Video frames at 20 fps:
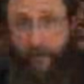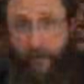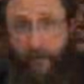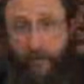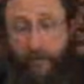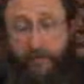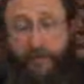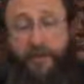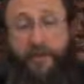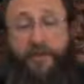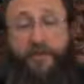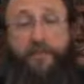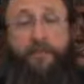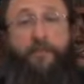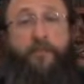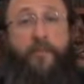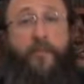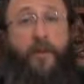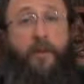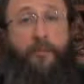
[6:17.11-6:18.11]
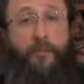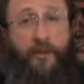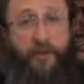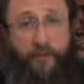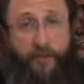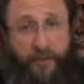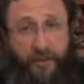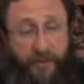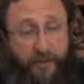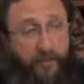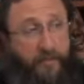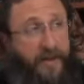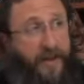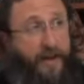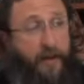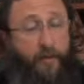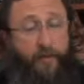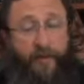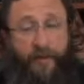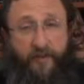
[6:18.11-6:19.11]
those pishpeshim
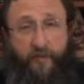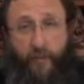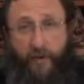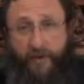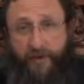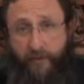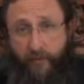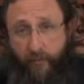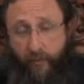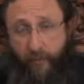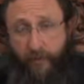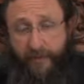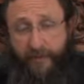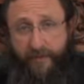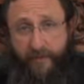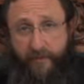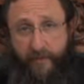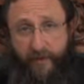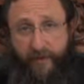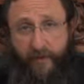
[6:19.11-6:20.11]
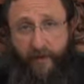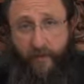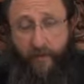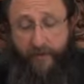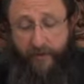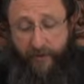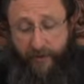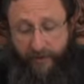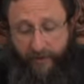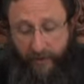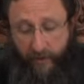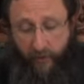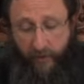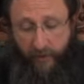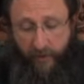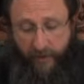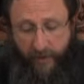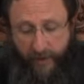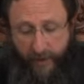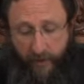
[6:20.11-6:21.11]
now, and that's why it's important to me that you understand we
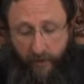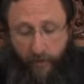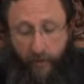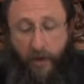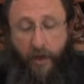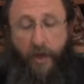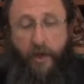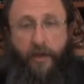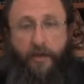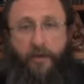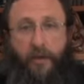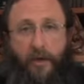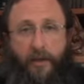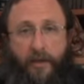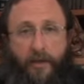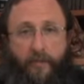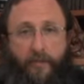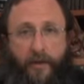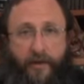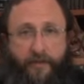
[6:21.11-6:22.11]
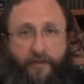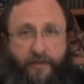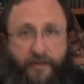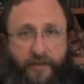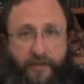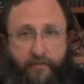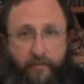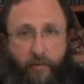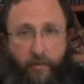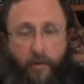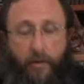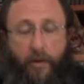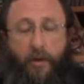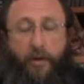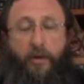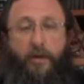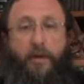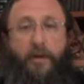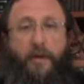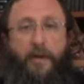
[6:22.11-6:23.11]
are now talking about the
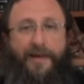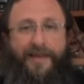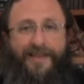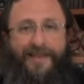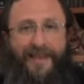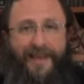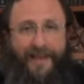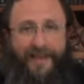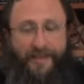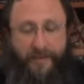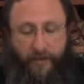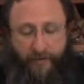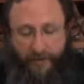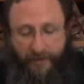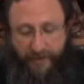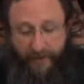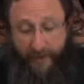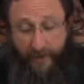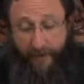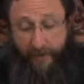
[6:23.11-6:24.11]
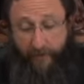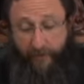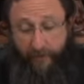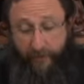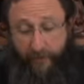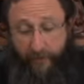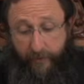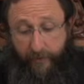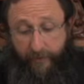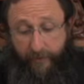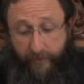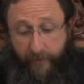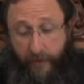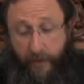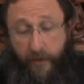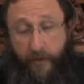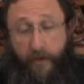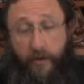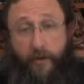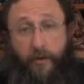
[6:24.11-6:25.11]
small gates on the side of the
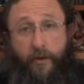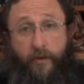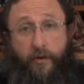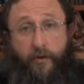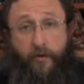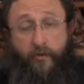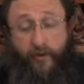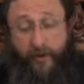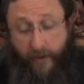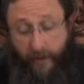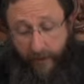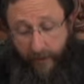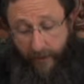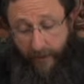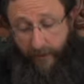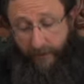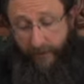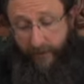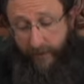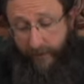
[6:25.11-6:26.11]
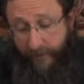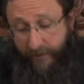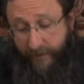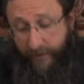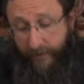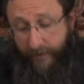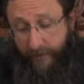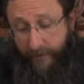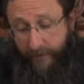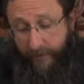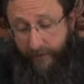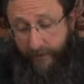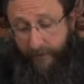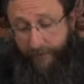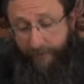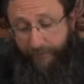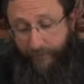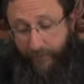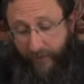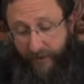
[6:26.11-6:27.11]
Great Gate that leads into the
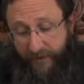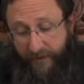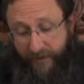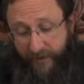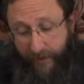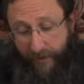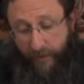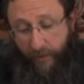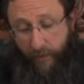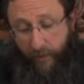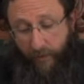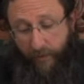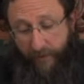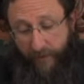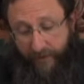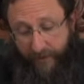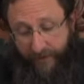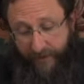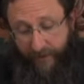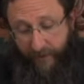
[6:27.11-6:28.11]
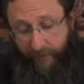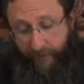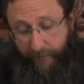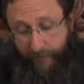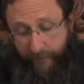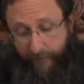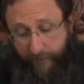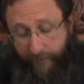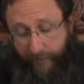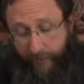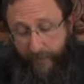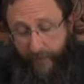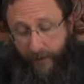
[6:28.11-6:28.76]
sanctuary itself.